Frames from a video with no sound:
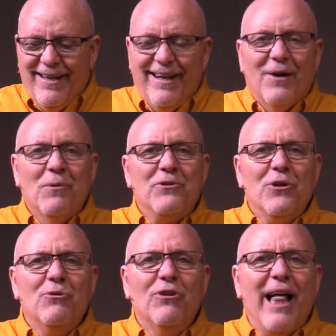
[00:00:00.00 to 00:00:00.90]
We're
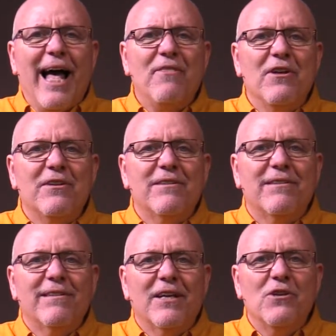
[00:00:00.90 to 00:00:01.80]
so glad
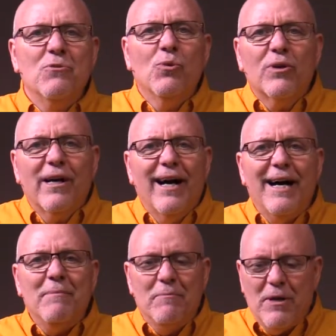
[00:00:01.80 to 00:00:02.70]
that you will
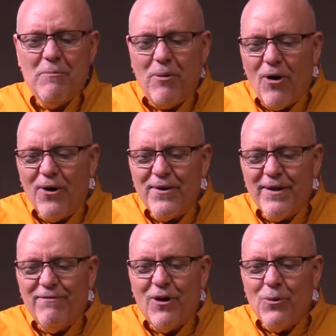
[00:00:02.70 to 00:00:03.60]
come and be a part
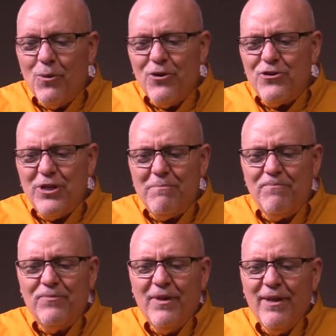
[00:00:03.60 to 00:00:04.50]
of our worship.
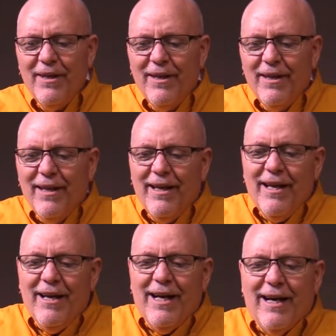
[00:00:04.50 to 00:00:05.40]

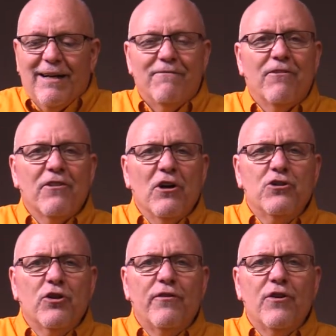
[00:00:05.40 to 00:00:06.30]
For
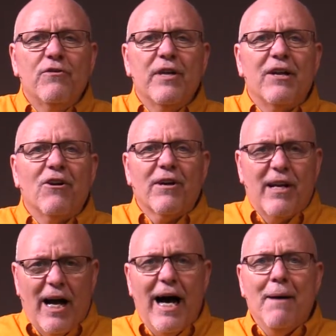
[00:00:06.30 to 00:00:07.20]
those of you that are
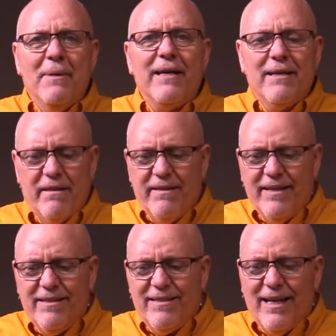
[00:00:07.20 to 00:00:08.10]
coming
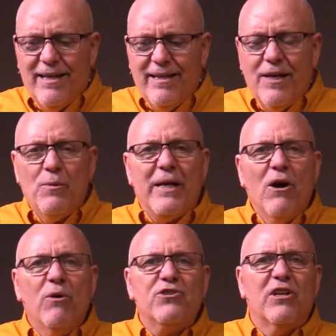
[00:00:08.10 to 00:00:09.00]
this Sunday, we
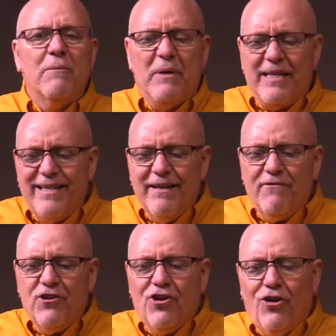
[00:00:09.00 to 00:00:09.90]
know it's going to be
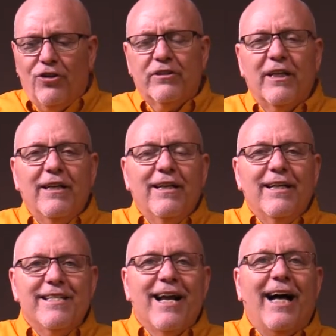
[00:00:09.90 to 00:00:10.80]
difficult
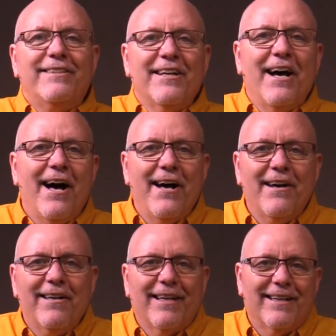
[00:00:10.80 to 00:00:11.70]
not to
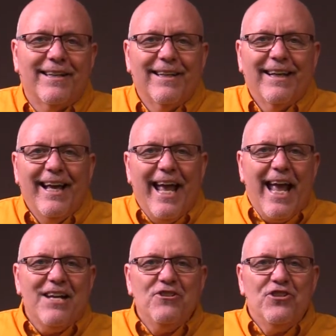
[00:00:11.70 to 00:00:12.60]
hug and
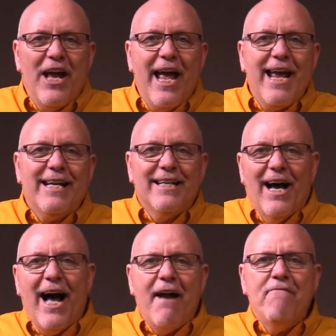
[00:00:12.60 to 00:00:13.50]
handshake and
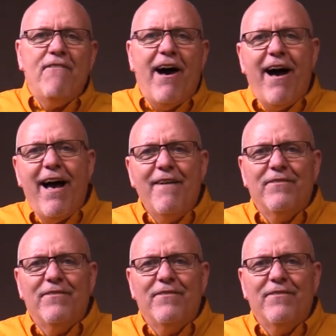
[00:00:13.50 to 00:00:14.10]
high five